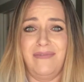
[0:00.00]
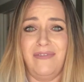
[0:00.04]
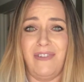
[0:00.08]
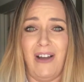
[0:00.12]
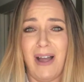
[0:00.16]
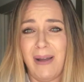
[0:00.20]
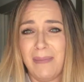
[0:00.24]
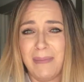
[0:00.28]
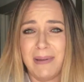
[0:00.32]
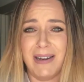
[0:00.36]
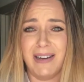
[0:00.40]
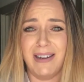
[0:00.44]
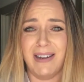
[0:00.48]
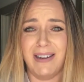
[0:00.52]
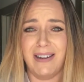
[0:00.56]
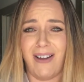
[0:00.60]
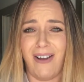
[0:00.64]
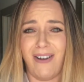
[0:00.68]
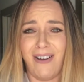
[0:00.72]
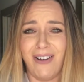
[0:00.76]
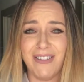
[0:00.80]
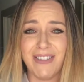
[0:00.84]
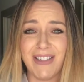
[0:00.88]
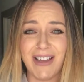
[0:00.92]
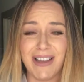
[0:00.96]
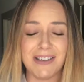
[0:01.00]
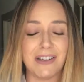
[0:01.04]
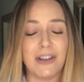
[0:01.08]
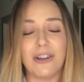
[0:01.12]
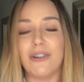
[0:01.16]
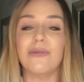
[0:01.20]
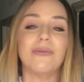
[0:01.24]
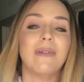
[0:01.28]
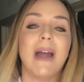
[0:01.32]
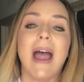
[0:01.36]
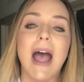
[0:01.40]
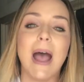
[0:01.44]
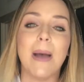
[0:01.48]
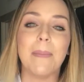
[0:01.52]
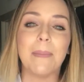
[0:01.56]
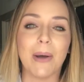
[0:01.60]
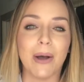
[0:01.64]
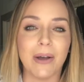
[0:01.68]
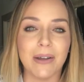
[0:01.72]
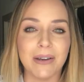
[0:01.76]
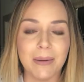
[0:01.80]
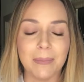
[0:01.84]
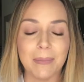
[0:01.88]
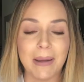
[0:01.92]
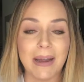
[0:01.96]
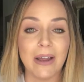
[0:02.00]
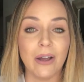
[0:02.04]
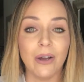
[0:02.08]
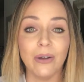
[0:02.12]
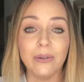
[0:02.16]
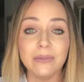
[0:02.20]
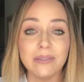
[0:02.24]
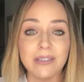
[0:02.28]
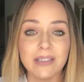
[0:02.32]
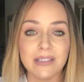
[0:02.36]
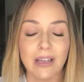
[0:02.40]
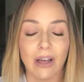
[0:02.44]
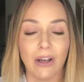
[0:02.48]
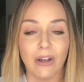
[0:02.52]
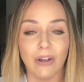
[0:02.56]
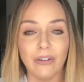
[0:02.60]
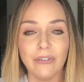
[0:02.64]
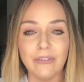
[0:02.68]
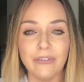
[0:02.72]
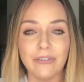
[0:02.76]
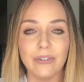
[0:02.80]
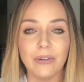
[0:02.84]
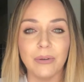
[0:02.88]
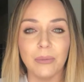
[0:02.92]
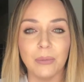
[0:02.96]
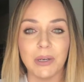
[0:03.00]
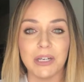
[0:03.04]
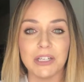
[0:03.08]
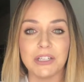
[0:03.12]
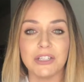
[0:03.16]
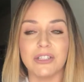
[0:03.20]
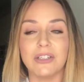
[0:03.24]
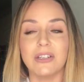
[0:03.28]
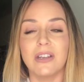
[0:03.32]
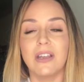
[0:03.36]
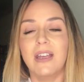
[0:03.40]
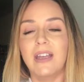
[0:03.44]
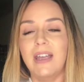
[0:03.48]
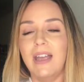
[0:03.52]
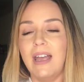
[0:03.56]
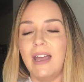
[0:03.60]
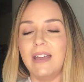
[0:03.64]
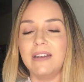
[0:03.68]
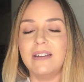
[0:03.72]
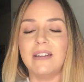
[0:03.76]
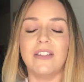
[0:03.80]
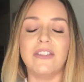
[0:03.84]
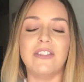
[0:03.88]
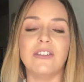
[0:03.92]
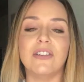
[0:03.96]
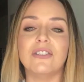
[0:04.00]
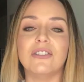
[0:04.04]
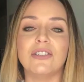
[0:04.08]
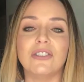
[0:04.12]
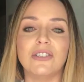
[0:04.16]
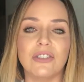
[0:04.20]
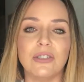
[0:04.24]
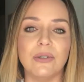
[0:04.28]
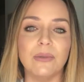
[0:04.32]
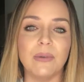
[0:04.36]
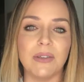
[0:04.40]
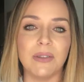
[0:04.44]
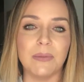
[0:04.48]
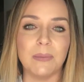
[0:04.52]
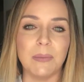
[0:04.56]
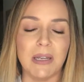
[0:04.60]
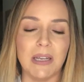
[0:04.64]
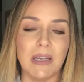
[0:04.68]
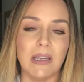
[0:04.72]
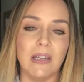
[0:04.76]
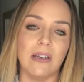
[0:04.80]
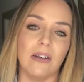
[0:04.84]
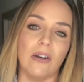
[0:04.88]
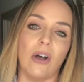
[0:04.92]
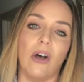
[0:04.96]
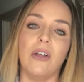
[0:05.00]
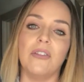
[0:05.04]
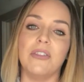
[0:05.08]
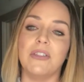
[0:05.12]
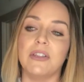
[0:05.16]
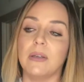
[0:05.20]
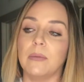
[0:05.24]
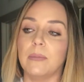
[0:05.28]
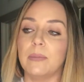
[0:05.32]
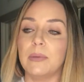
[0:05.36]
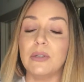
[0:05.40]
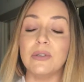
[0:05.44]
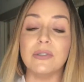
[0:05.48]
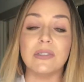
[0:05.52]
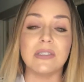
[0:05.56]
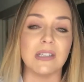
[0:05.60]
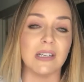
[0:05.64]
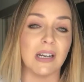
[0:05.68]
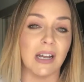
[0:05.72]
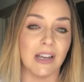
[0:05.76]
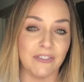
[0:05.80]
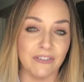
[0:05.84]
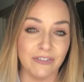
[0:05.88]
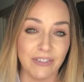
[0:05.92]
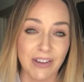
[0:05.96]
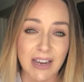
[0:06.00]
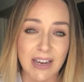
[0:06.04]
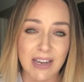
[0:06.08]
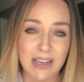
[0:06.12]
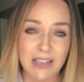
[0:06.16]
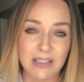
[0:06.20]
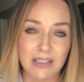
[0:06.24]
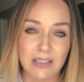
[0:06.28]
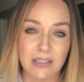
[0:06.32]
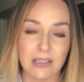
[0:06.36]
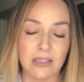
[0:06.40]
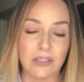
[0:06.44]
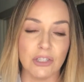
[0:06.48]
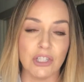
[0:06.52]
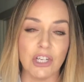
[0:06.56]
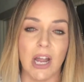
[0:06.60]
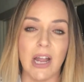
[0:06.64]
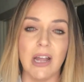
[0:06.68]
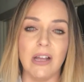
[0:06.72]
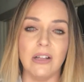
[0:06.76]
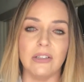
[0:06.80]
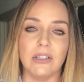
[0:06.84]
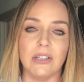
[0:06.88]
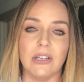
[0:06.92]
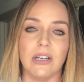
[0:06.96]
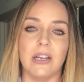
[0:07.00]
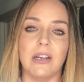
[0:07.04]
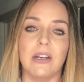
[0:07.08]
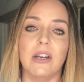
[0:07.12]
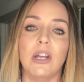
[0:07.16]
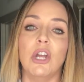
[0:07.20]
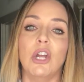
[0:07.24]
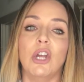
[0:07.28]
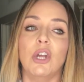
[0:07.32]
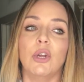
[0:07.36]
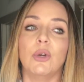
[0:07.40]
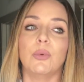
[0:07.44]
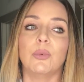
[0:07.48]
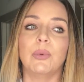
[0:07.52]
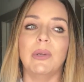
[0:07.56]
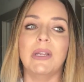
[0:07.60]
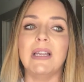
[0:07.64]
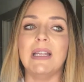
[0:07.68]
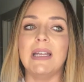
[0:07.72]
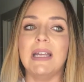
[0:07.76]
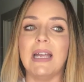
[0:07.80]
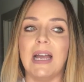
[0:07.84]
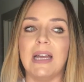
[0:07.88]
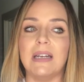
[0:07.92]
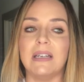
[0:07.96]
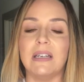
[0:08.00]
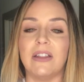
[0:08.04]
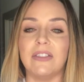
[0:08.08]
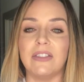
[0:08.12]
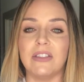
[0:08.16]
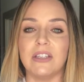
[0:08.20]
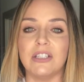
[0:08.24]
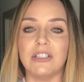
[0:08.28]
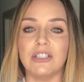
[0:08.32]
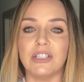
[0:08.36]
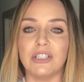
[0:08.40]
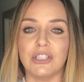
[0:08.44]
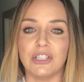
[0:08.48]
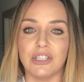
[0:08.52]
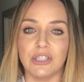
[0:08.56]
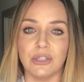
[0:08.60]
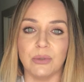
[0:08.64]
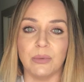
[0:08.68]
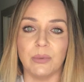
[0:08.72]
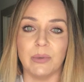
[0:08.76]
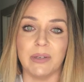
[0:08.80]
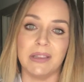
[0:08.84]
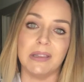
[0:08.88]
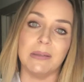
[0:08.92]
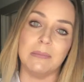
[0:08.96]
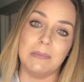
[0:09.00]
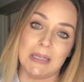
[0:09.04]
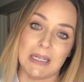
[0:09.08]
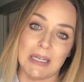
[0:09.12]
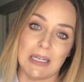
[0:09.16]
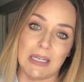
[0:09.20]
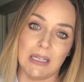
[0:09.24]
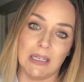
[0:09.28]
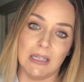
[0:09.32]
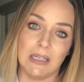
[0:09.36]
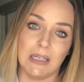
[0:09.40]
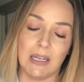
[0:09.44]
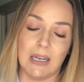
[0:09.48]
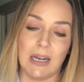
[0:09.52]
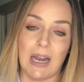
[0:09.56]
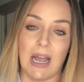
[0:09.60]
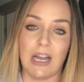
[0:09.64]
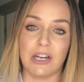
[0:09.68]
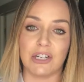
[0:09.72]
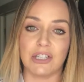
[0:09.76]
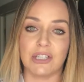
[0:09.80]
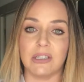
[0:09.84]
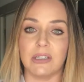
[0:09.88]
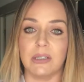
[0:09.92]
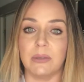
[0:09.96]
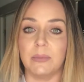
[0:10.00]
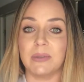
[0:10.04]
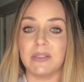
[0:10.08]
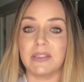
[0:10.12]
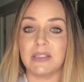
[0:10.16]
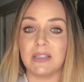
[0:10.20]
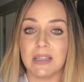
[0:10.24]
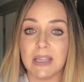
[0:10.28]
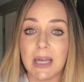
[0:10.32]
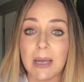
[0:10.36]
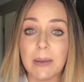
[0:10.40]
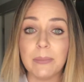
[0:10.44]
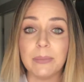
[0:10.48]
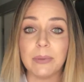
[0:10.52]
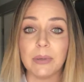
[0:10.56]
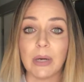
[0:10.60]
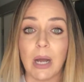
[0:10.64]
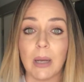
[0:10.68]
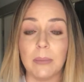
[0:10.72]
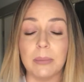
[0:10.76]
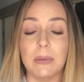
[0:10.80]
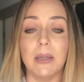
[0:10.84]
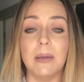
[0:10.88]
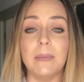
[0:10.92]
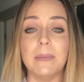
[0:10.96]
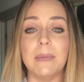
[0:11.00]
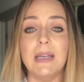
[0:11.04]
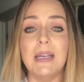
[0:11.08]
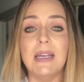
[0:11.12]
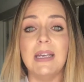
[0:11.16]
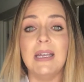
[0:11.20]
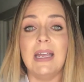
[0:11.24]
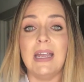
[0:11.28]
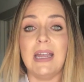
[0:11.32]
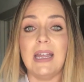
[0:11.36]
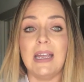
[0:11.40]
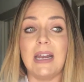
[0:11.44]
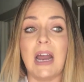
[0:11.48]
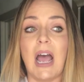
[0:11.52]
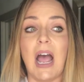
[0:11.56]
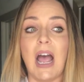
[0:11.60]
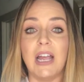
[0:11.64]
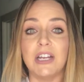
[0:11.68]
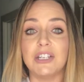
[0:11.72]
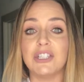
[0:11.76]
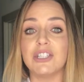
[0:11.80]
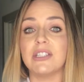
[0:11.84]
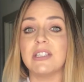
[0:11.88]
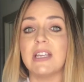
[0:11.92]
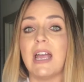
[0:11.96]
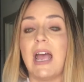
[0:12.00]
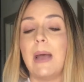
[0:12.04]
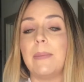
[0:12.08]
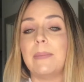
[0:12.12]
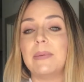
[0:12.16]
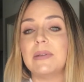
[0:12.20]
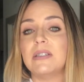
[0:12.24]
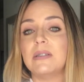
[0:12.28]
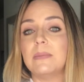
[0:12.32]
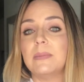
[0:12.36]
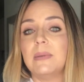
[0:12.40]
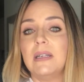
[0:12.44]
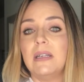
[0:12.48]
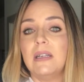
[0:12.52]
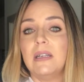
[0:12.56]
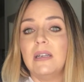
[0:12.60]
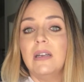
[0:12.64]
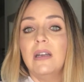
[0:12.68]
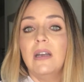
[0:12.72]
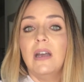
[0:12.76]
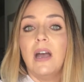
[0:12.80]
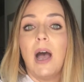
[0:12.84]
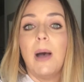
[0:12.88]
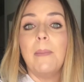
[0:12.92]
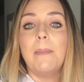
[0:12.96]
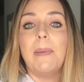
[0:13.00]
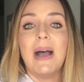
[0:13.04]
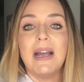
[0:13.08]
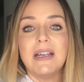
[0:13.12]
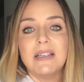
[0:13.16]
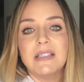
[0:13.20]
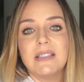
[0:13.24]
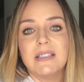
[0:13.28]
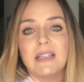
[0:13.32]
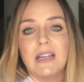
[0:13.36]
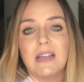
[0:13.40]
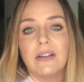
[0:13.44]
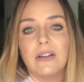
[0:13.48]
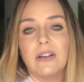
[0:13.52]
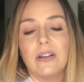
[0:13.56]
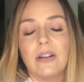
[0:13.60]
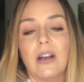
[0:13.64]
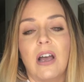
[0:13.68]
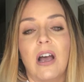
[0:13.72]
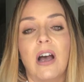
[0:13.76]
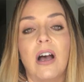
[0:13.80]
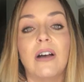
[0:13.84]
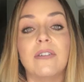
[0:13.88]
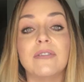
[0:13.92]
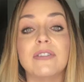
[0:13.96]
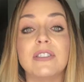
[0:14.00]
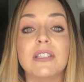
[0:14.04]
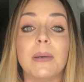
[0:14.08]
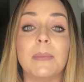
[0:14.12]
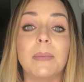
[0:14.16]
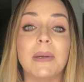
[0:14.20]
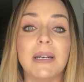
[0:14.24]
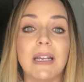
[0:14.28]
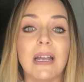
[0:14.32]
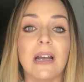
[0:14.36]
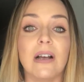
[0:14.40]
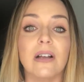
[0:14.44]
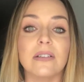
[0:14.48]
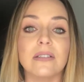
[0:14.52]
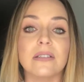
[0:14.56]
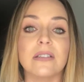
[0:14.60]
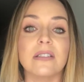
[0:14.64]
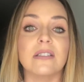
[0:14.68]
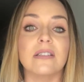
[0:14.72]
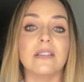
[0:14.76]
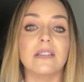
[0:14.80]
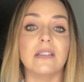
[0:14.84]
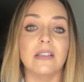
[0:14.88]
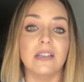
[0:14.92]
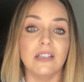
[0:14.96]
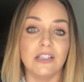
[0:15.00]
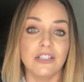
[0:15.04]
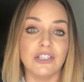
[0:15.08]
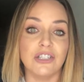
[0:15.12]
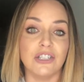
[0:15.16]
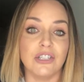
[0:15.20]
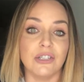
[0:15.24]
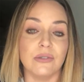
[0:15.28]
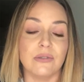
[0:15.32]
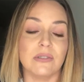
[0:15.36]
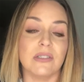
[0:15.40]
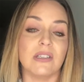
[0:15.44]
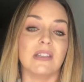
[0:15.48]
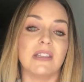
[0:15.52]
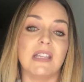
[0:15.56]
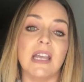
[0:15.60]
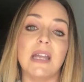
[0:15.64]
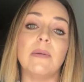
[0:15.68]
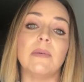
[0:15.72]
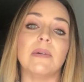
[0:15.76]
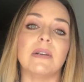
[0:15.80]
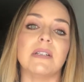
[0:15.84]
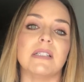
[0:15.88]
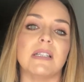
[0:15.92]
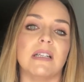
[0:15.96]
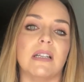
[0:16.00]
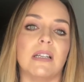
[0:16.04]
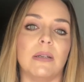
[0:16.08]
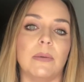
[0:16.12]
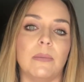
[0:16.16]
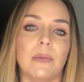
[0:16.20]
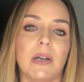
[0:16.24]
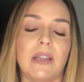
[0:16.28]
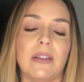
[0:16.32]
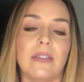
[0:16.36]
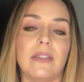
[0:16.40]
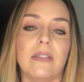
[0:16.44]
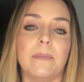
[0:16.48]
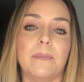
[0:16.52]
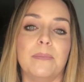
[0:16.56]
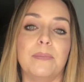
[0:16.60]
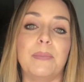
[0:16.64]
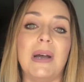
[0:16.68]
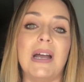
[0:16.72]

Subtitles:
vomited all that crap onto my own self, which had nothing to do with me, and all the abuse that I faced in childhood really had nothing to do with me. It actually was a them problem, and I just happened to be a bystander of somebody else's issues that they were dealing with.